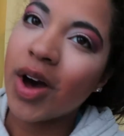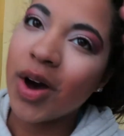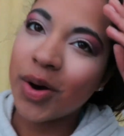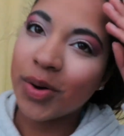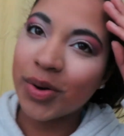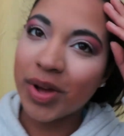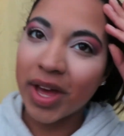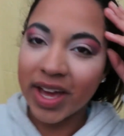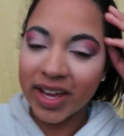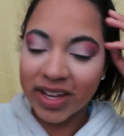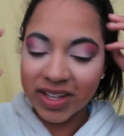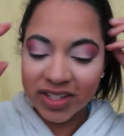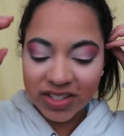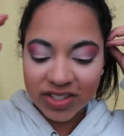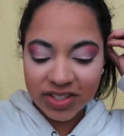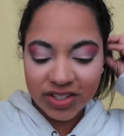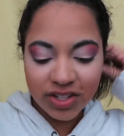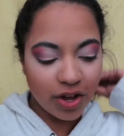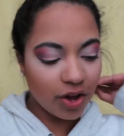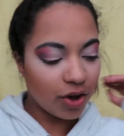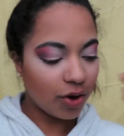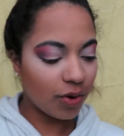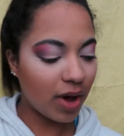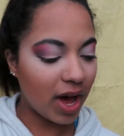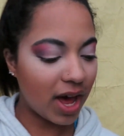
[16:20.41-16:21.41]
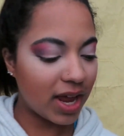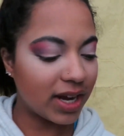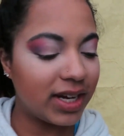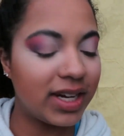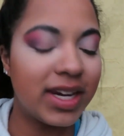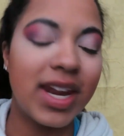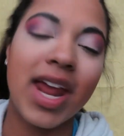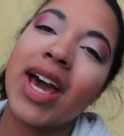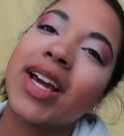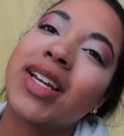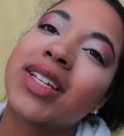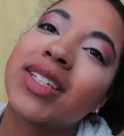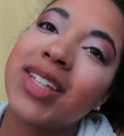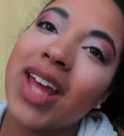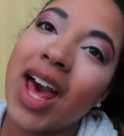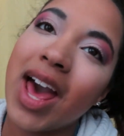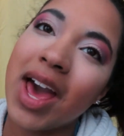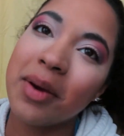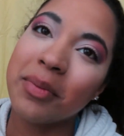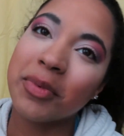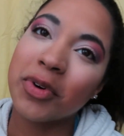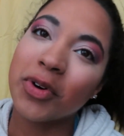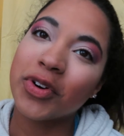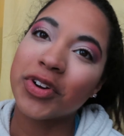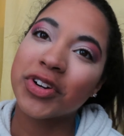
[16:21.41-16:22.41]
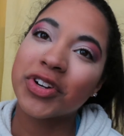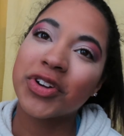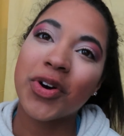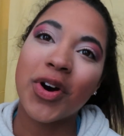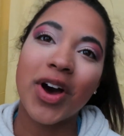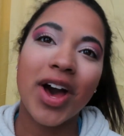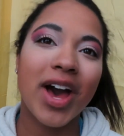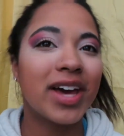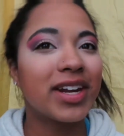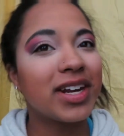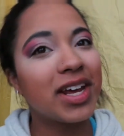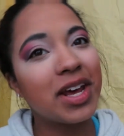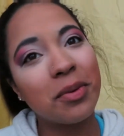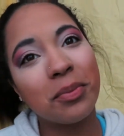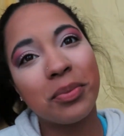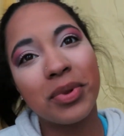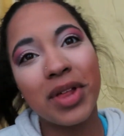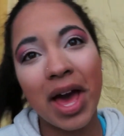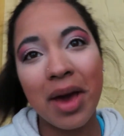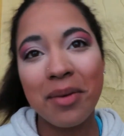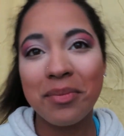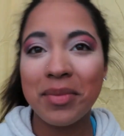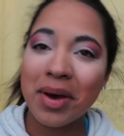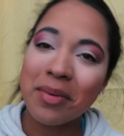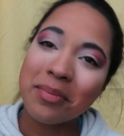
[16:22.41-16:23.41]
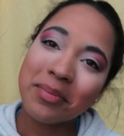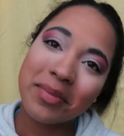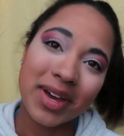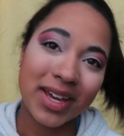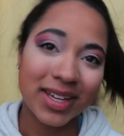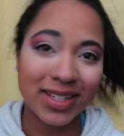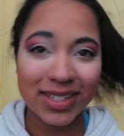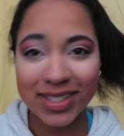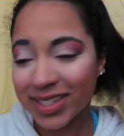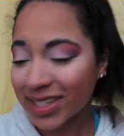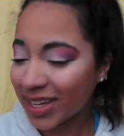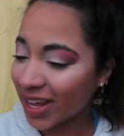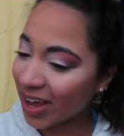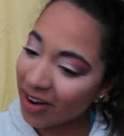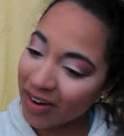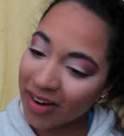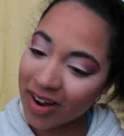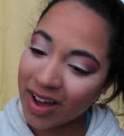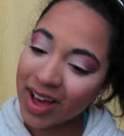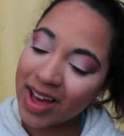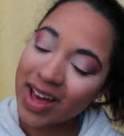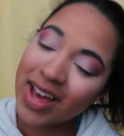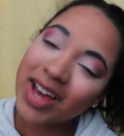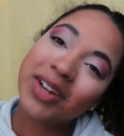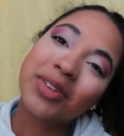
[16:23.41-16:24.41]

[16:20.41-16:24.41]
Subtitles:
Okay, so next I'm going to go ahead and apply my mascara,